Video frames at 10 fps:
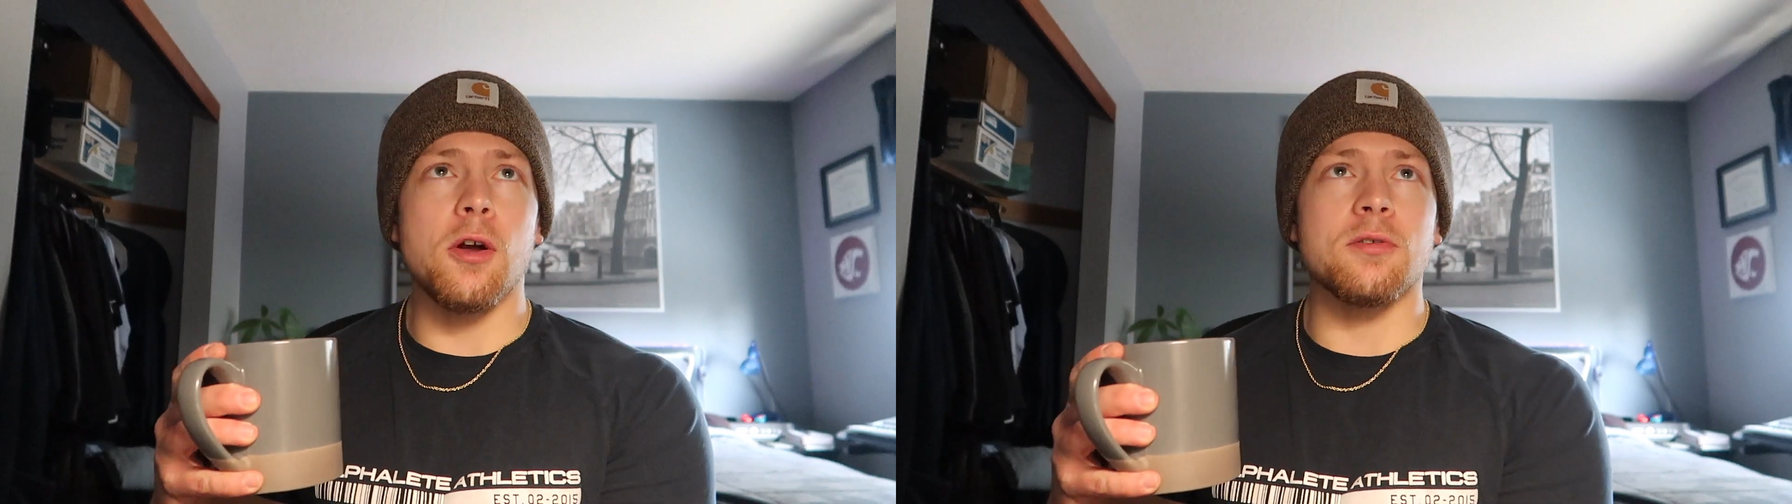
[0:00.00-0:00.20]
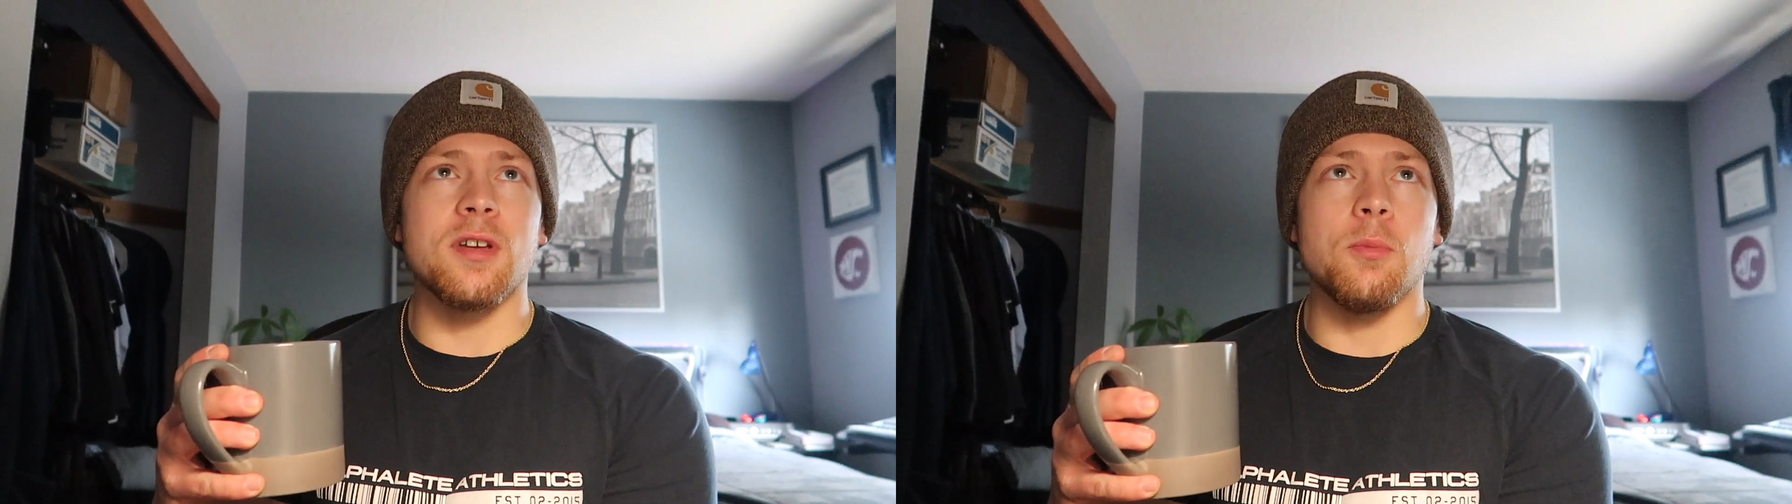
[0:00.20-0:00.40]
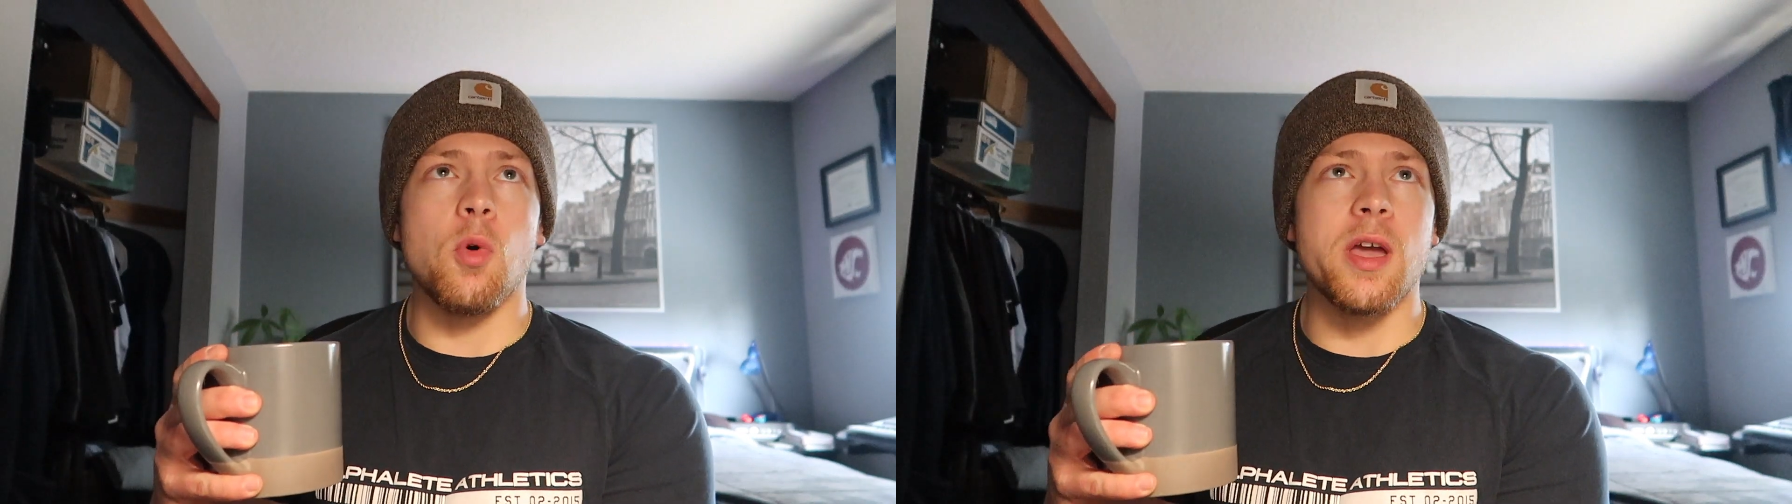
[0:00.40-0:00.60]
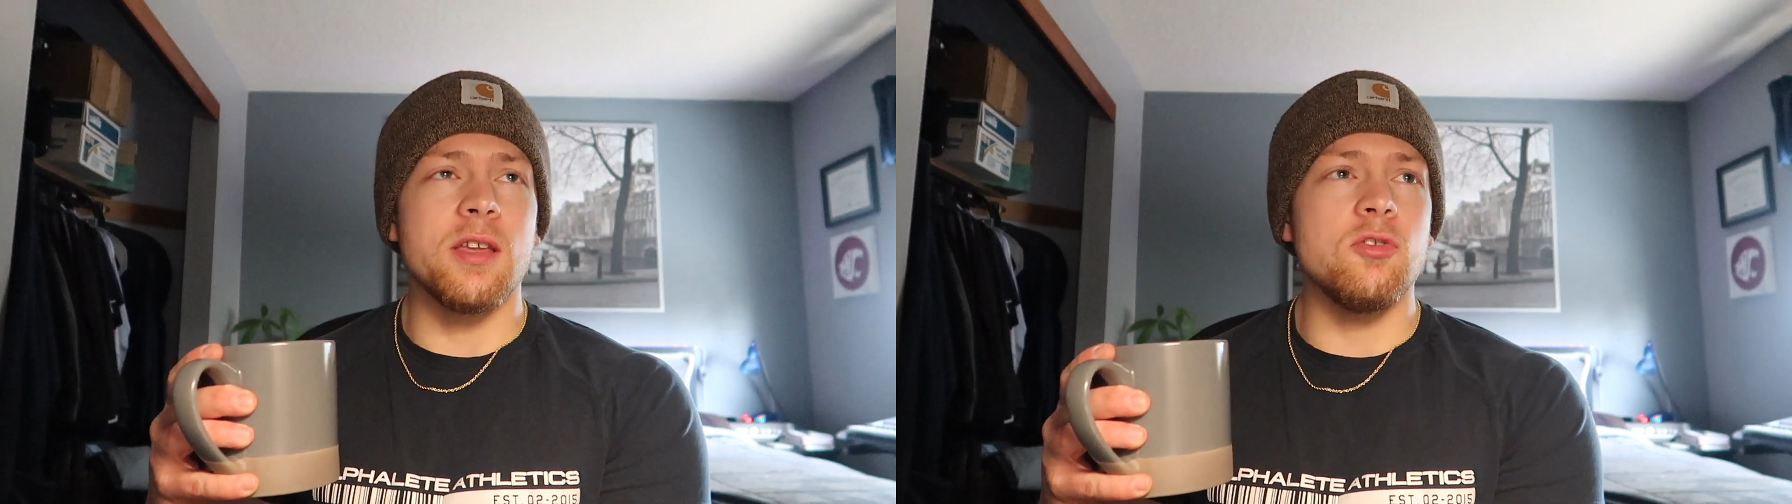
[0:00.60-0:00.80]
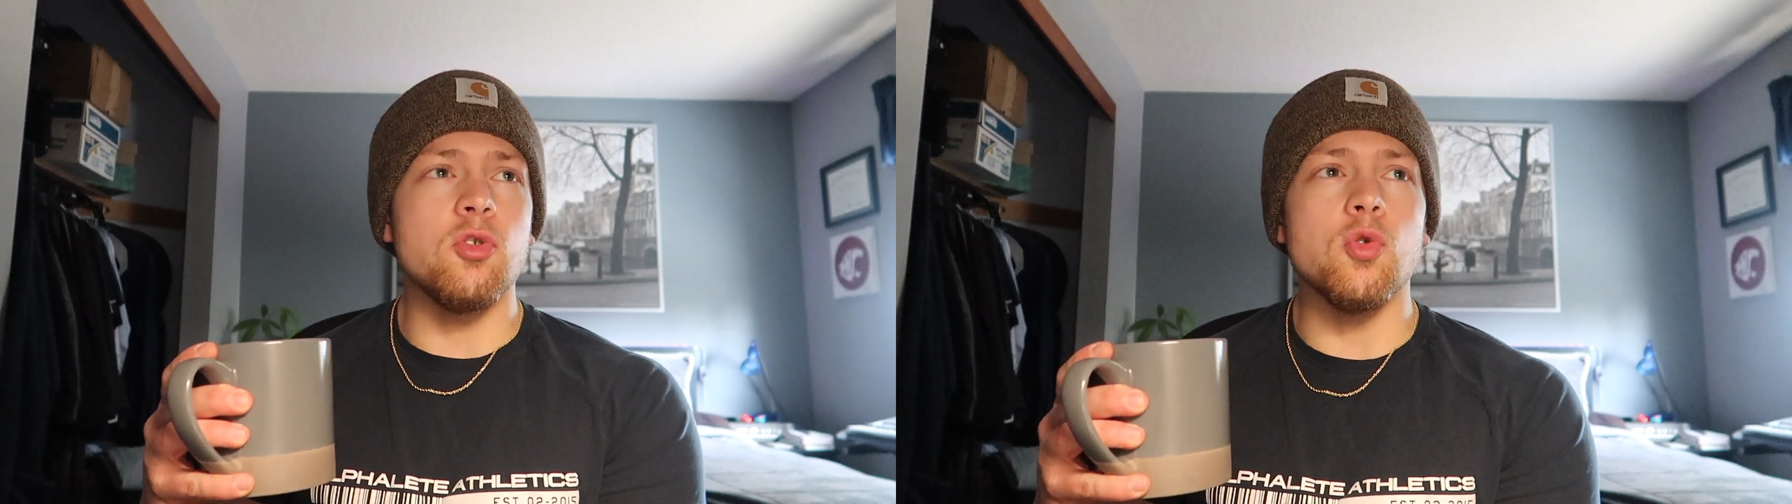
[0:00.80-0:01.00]
out some
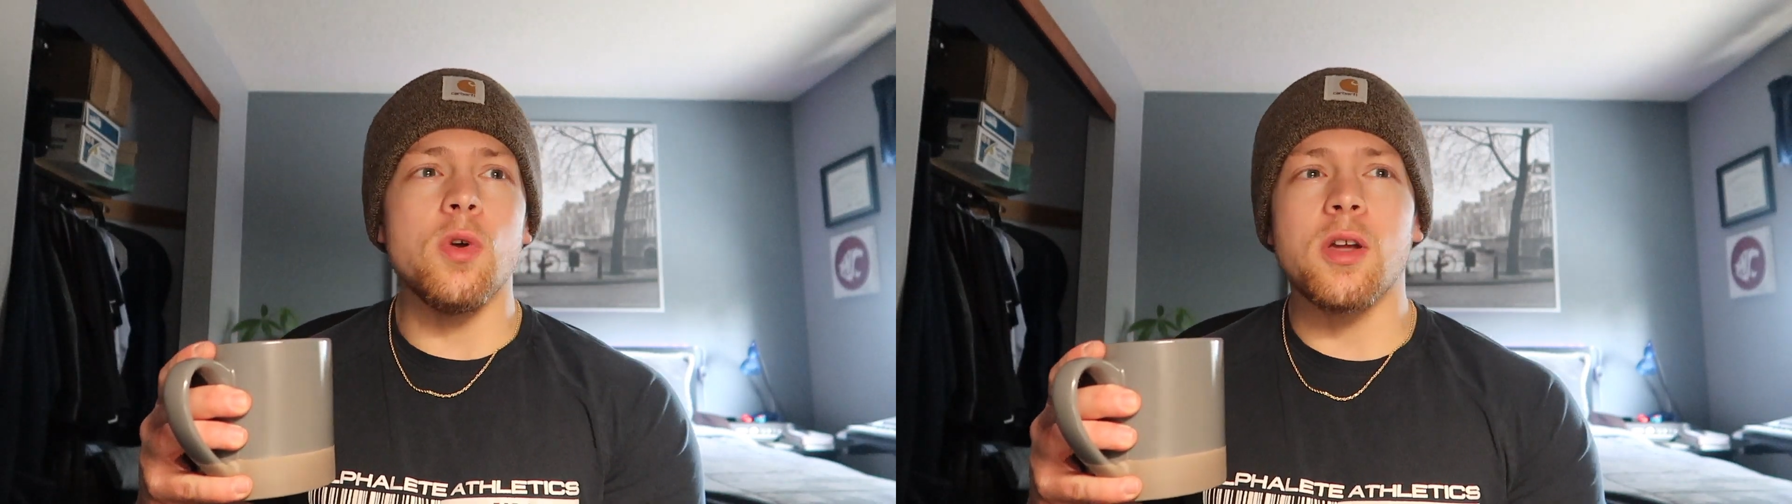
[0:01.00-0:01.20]
way to